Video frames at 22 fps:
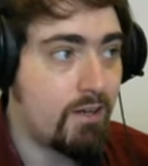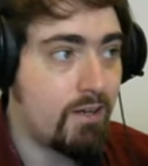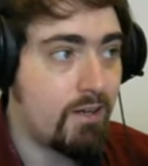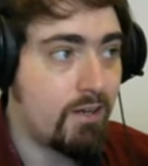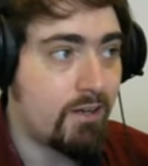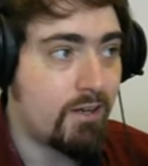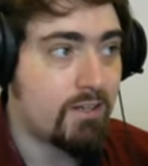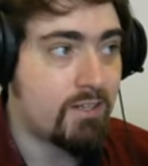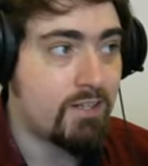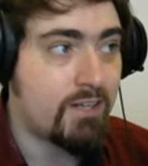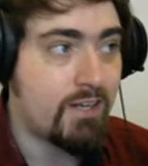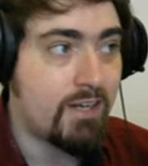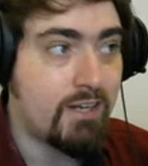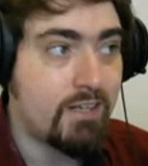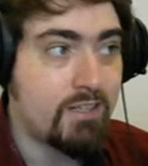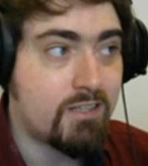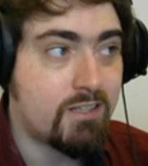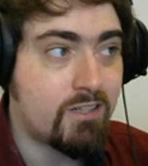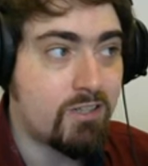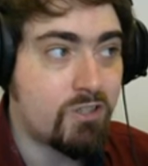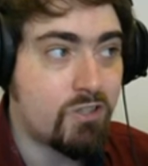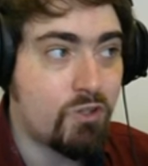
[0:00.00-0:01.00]
Good
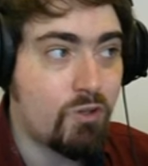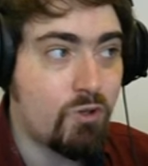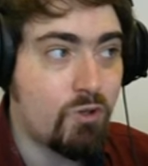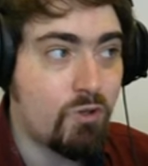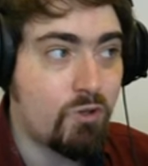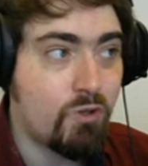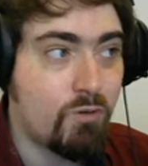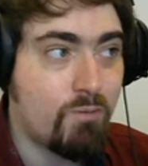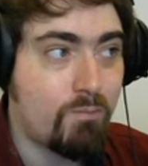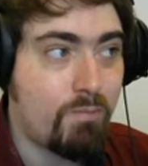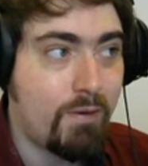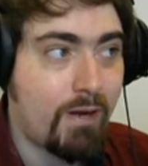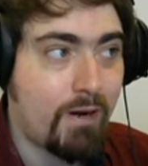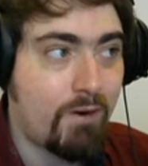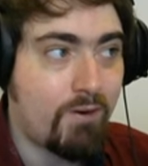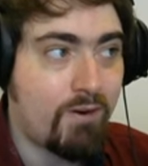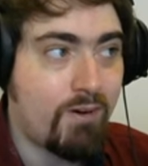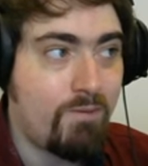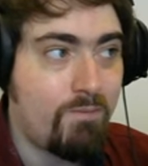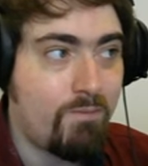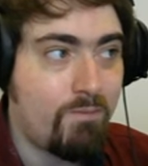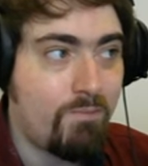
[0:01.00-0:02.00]
sight. Short on
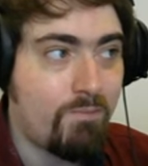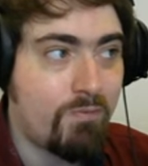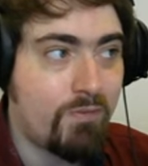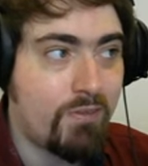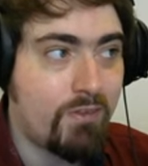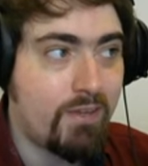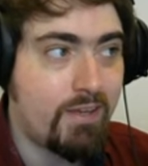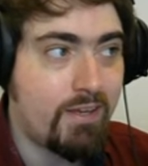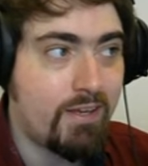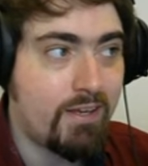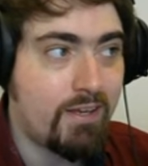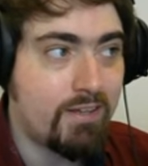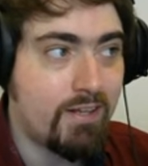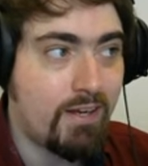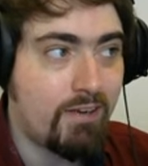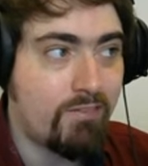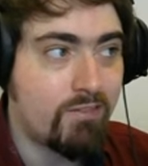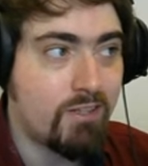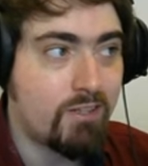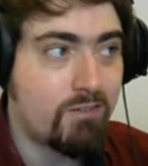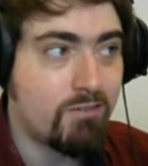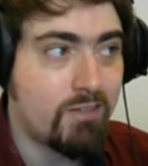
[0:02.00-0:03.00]
power. He's
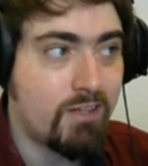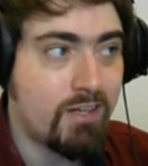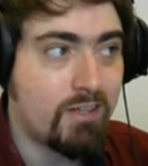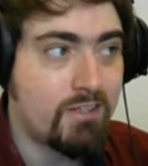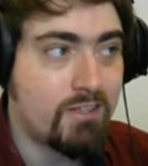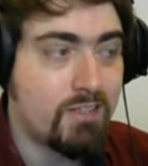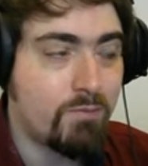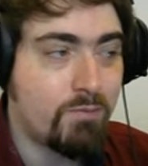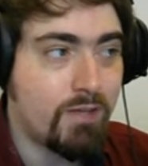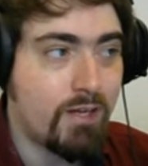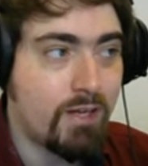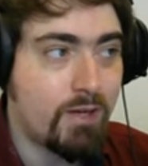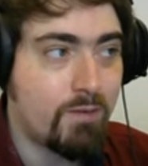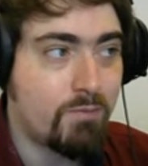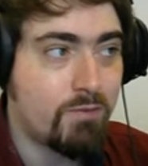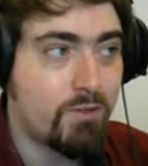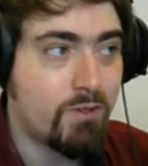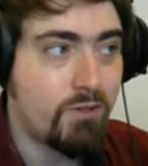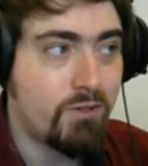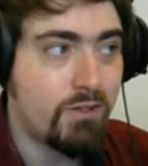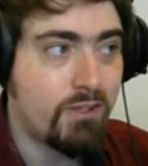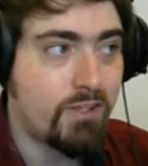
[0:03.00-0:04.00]
having to rely
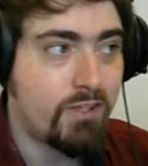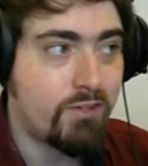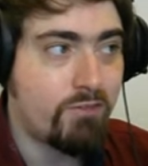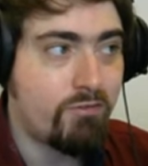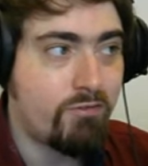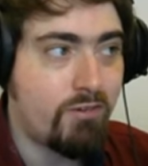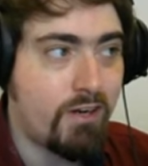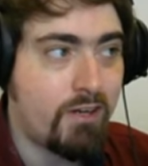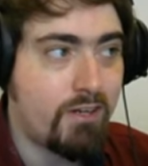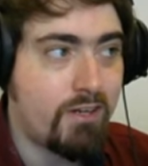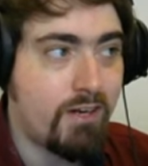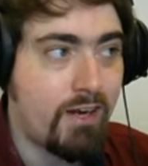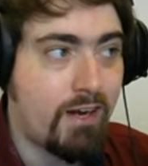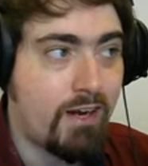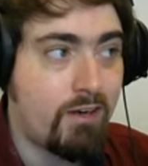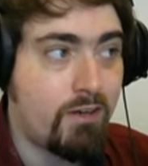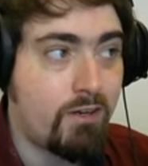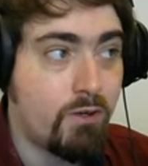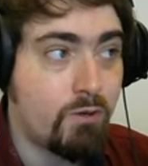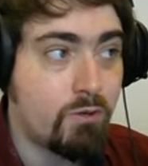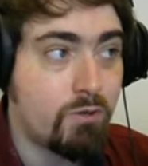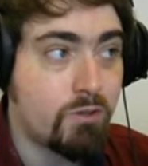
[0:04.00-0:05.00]
sometimes on his friend
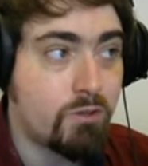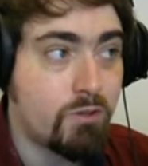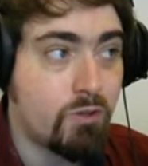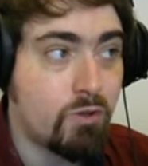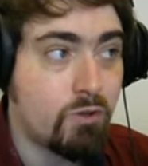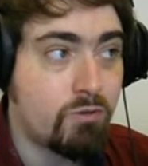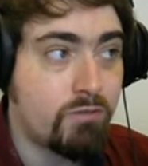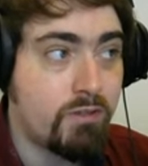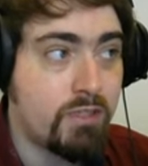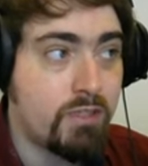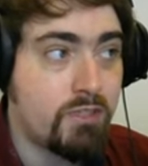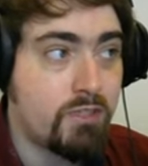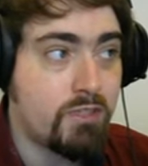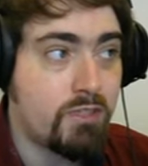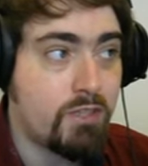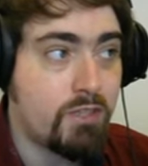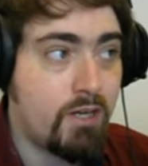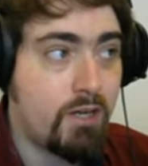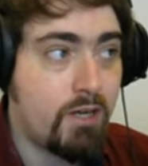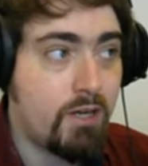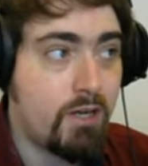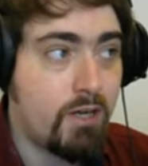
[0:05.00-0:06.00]
and no storage.
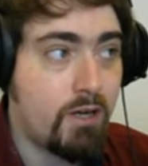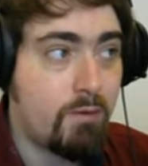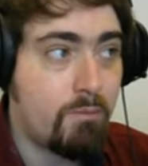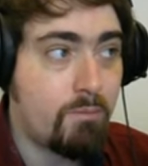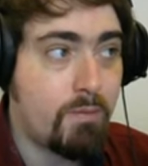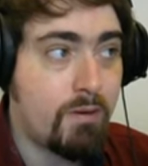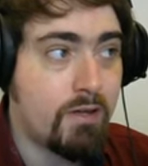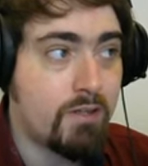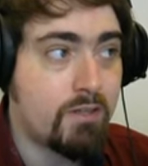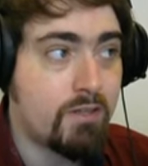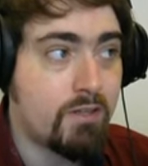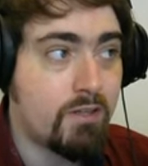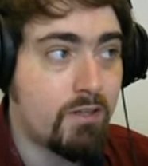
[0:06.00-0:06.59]
But